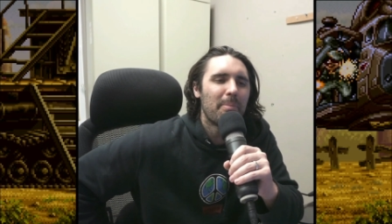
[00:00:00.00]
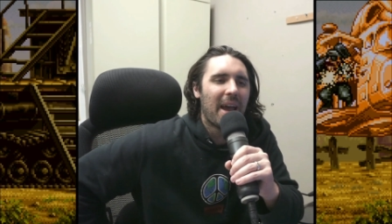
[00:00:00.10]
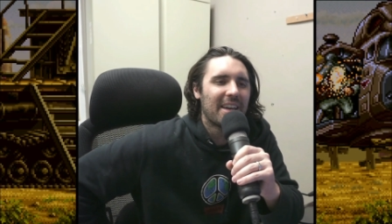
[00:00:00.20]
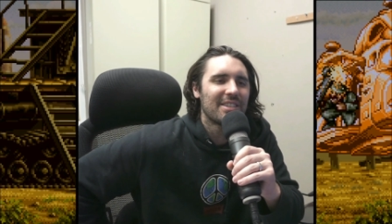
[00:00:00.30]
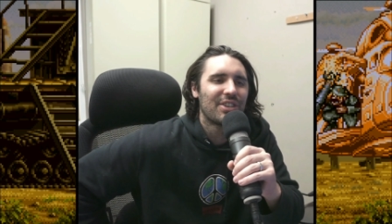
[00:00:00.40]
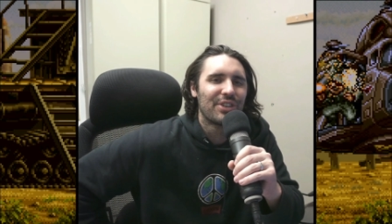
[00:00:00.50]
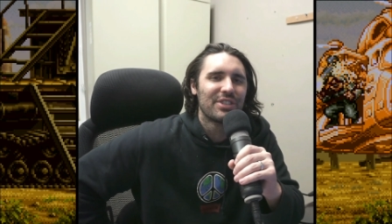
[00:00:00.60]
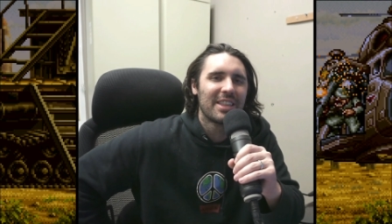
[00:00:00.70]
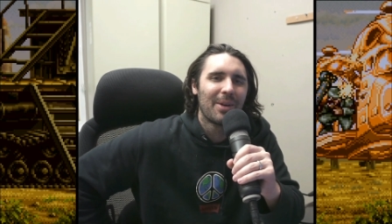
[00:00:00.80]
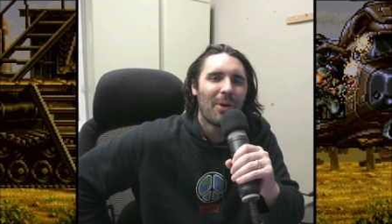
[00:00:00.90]

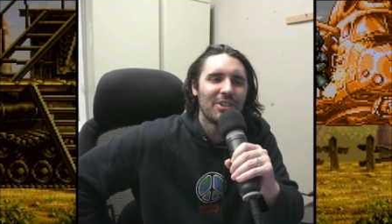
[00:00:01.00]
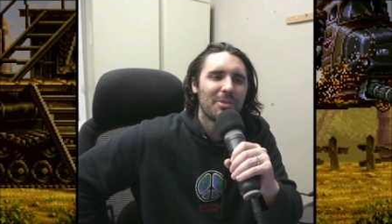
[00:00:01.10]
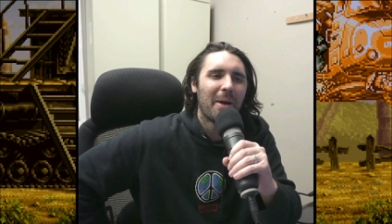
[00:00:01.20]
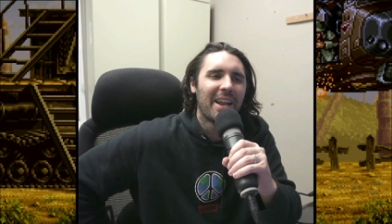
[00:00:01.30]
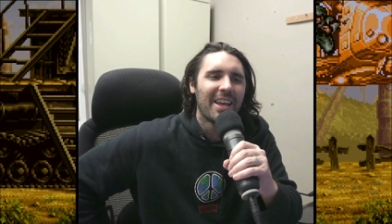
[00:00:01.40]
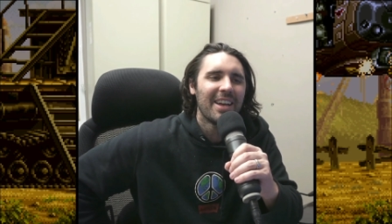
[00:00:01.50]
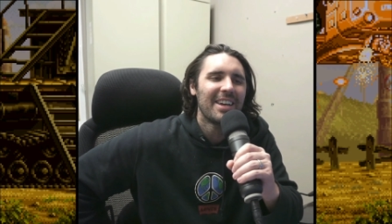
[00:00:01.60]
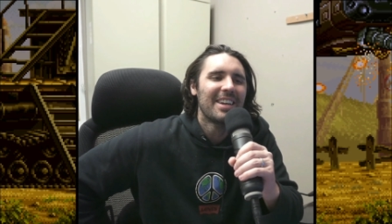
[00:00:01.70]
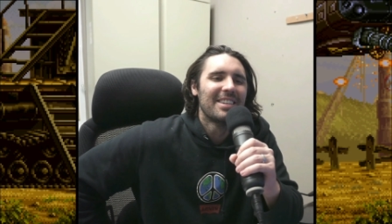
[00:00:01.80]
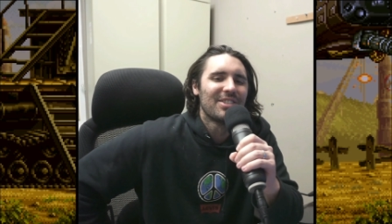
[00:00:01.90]
bastards and they want your money.
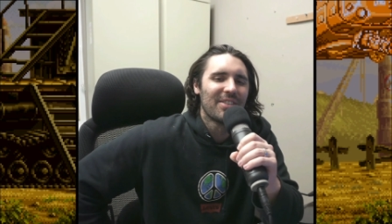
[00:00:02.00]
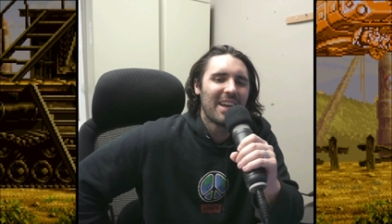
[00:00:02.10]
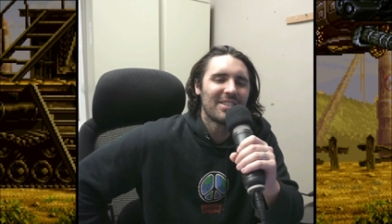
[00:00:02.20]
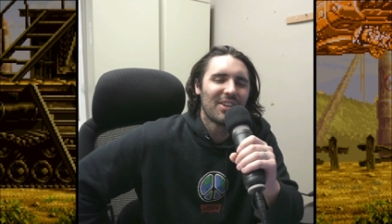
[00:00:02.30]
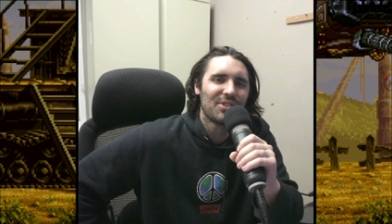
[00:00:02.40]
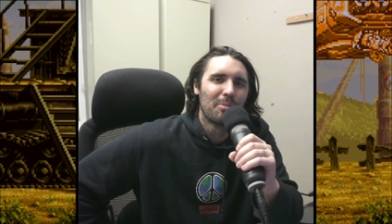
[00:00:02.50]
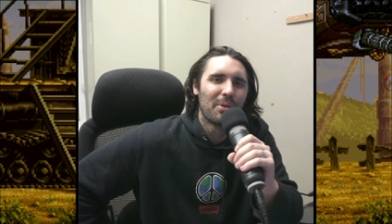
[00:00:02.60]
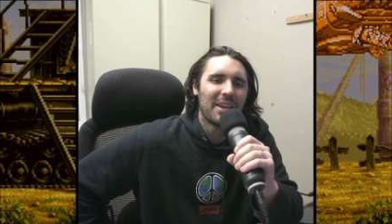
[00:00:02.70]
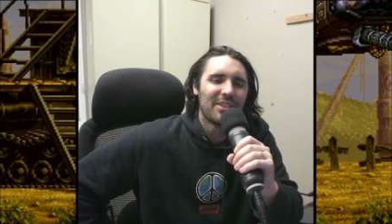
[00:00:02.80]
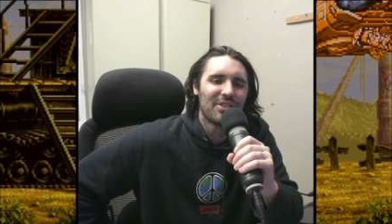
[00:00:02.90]
So that's also
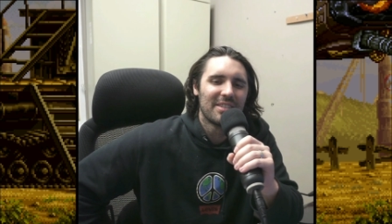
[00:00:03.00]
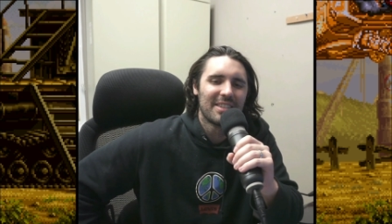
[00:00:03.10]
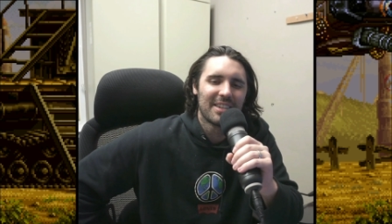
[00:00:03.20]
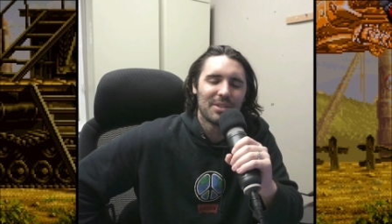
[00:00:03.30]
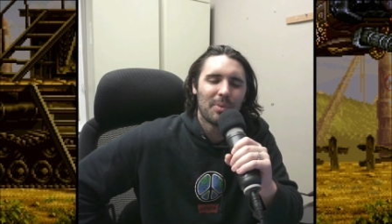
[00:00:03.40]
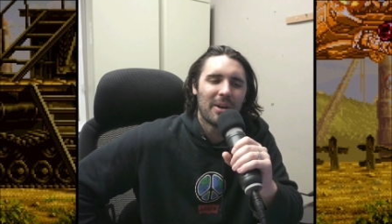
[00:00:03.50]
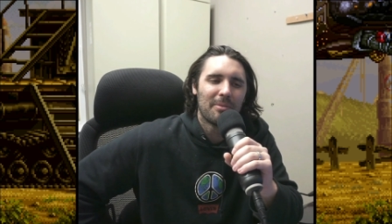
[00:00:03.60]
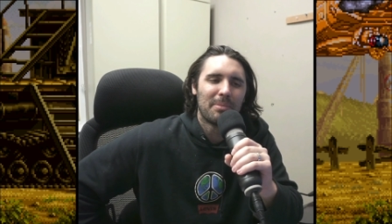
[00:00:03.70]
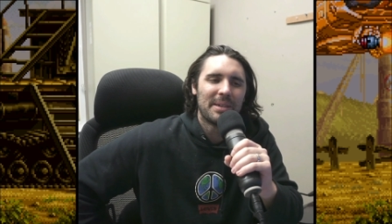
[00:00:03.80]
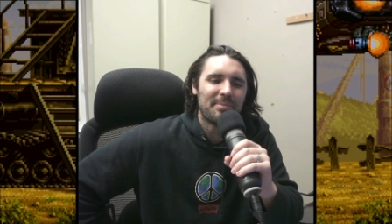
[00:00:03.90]
pretty interesting as well.
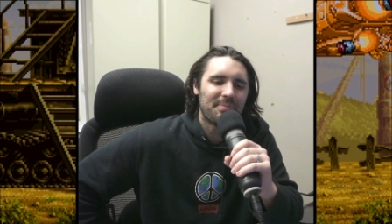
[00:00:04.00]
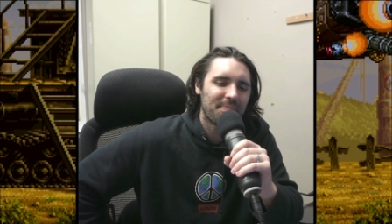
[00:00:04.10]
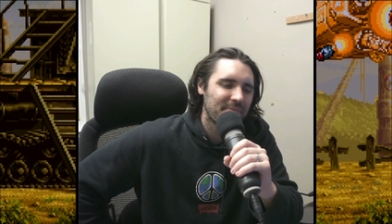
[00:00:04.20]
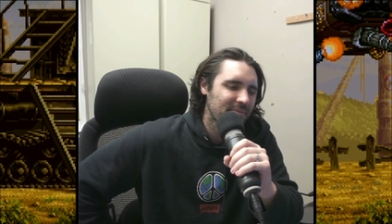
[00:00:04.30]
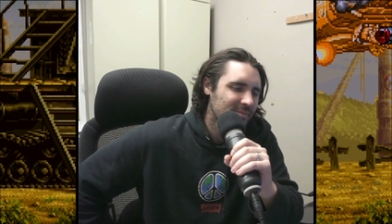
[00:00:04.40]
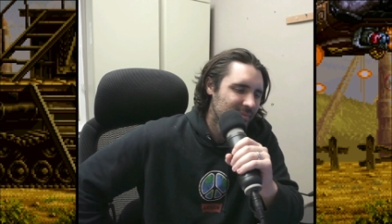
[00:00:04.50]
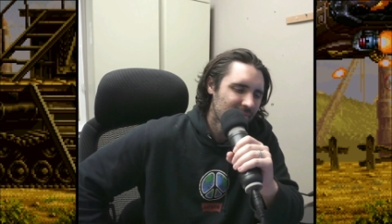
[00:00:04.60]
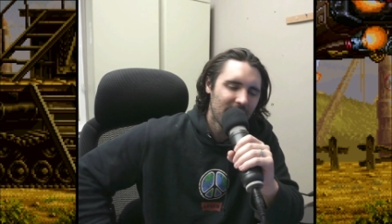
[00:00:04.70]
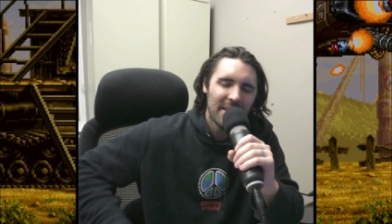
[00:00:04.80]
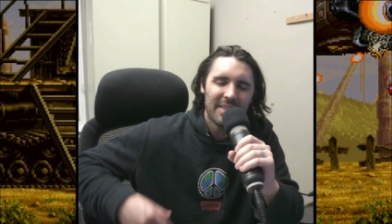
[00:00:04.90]
But
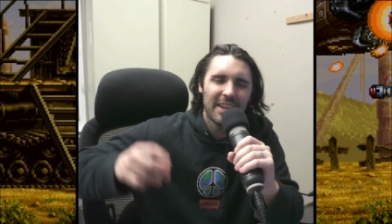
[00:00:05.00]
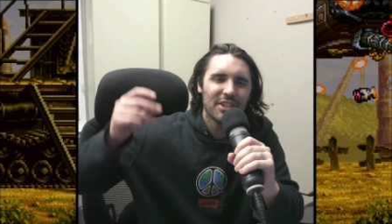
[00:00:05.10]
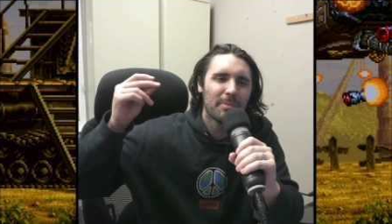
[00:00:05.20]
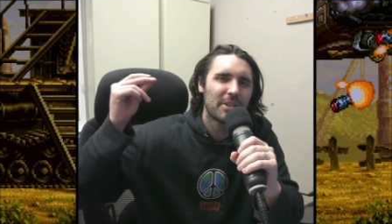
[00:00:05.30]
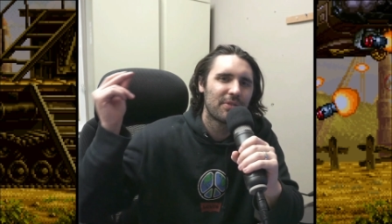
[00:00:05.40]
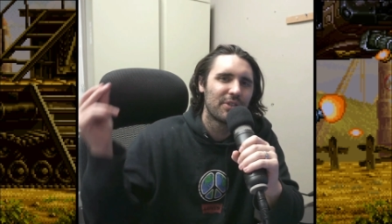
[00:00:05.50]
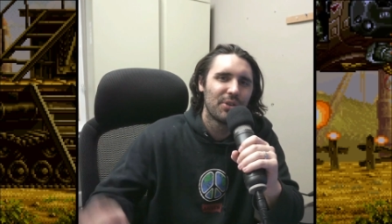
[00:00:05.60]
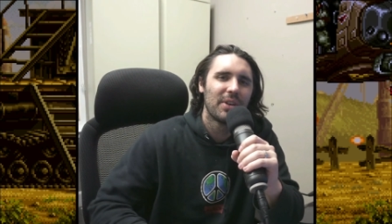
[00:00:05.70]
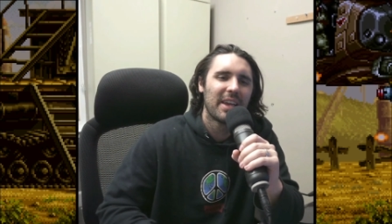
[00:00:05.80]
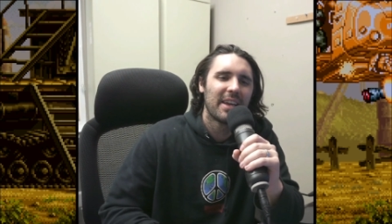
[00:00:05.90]
thanks so much for
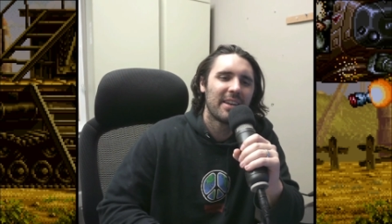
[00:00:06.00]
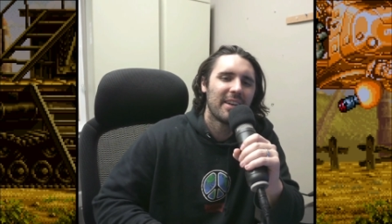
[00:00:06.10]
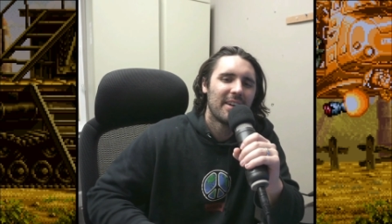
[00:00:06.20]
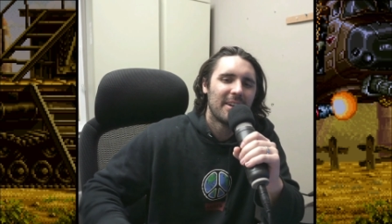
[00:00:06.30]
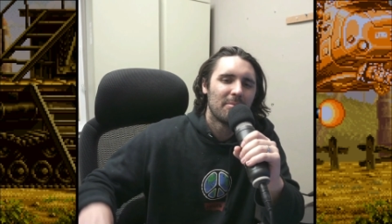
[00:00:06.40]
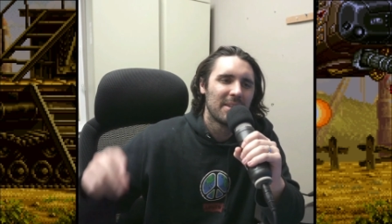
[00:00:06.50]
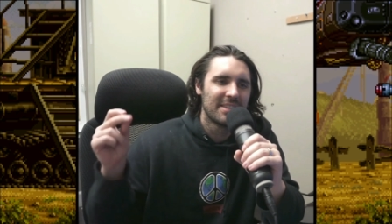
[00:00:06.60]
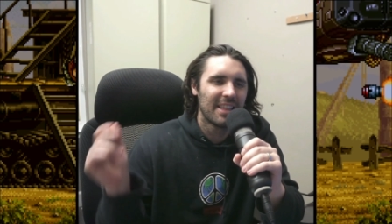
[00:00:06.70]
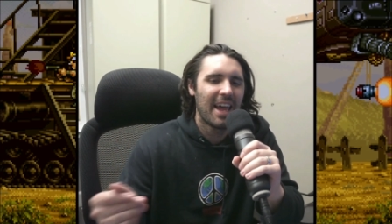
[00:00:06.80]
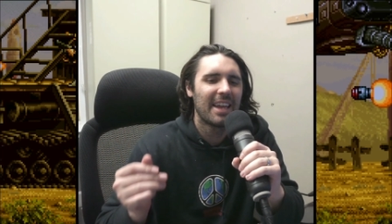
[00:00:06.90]
tuning in.
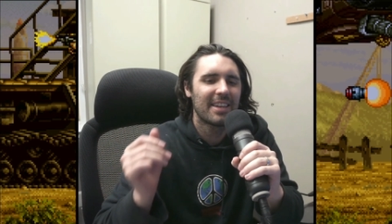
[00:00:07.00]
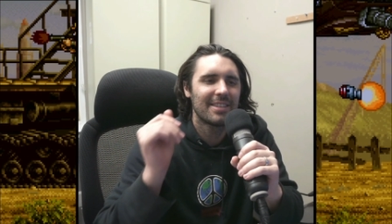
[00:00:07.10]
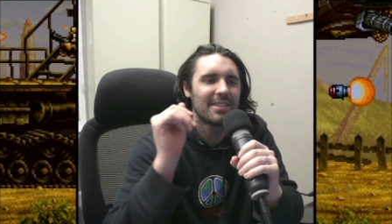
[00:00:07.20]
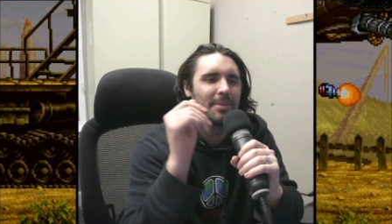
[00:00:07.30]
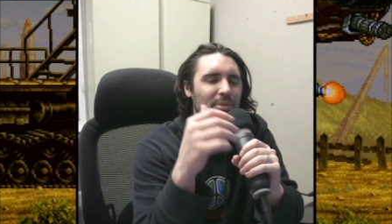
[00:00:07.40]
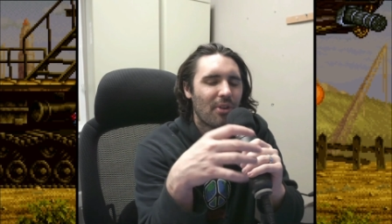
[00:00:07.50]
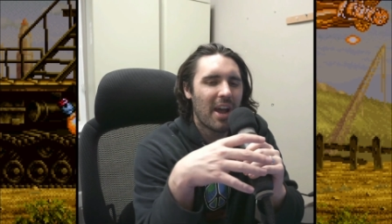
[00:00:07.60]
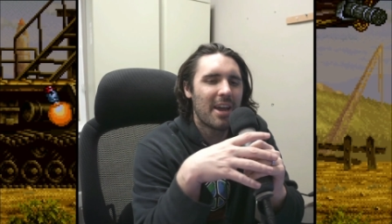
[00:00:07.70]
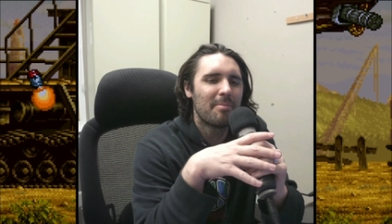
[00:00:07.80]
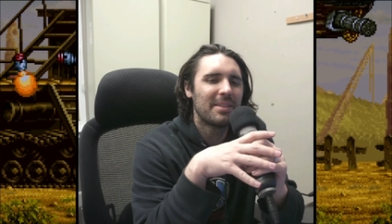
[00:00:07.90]
Please like,
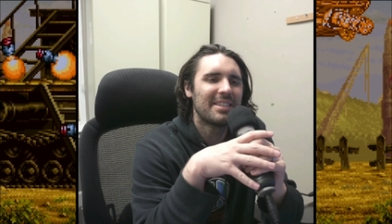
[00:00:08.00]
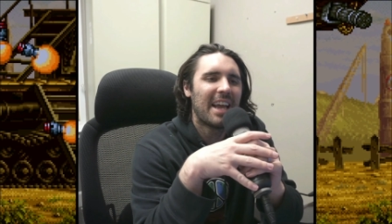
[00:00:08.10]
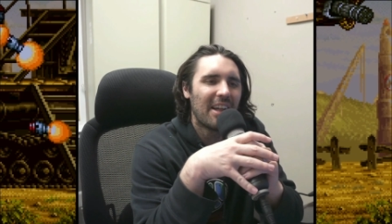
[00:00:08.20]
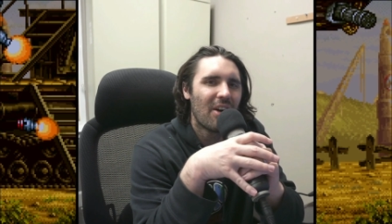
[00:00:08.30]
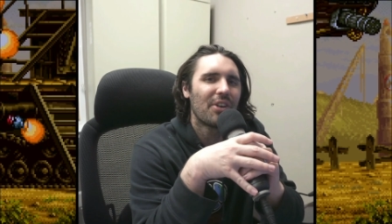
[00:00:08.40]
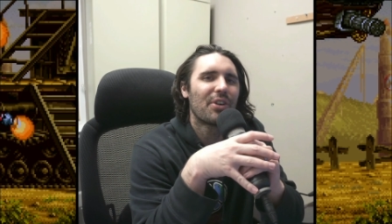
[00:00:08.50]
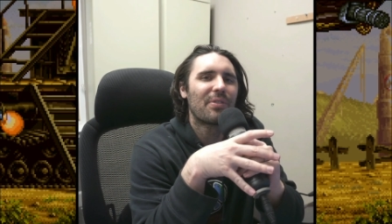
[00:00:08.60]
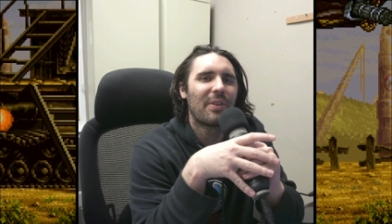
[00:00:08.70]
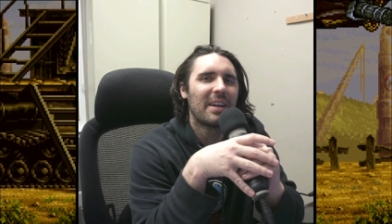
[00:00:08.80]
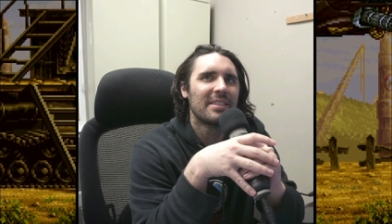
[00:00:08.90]
subscribe, tell all your
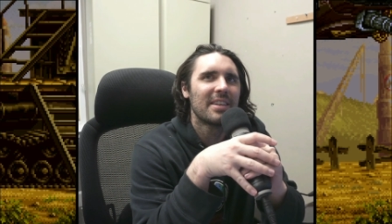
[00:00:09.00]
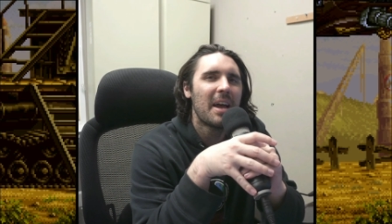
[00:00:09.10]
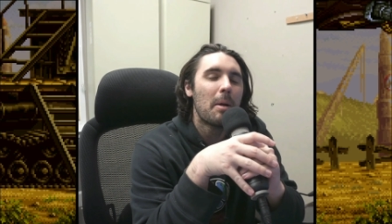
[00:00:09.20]
friends.